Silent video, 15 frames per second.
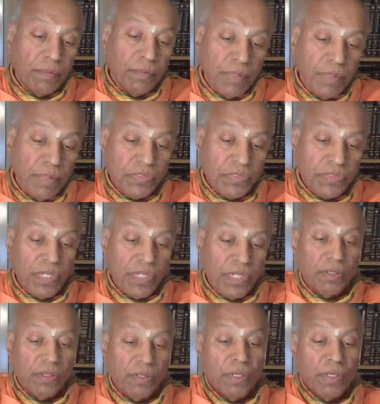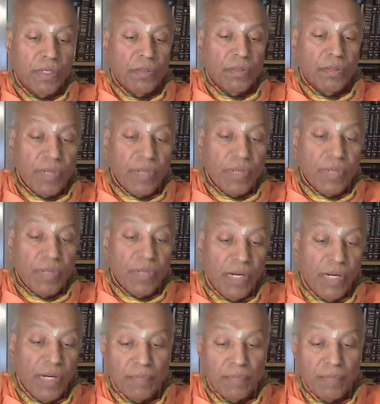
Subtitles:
his son Ugrashava